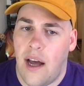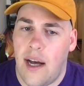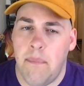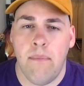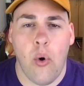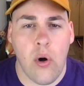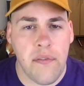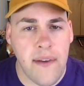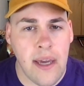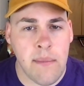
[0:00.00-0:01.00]
more
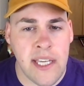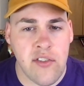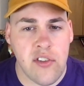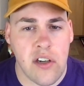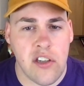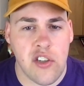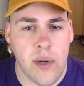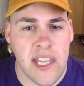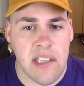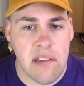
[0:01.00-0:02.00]
families start to
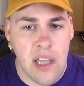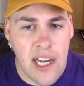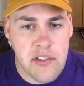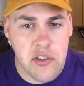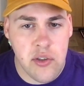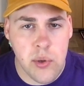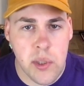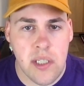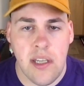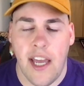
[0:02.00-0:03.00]
join this
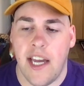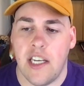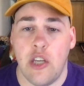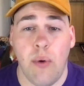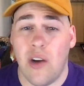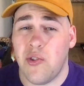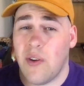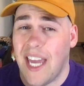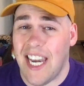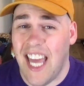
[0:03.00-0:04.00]
lawsuit, and you also
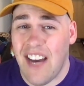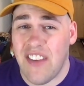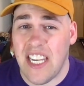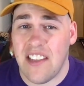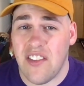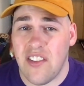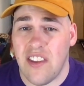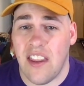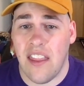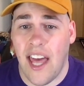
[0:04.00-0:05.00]
get evidence
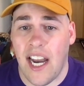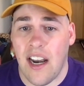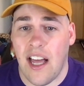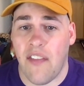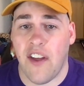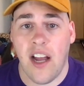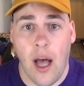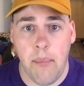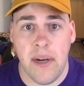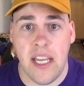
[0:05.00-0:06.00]
that the
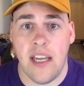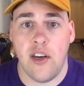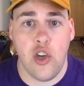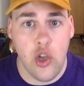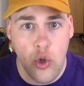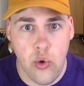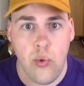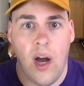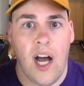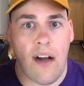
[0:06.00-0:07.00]
company
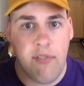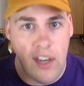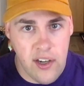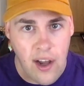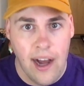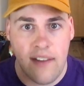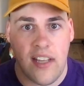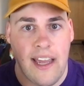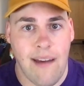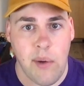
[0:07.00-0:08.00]
knew of the
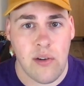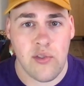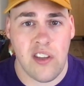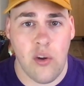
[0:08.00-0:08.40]
toxic chemicals in the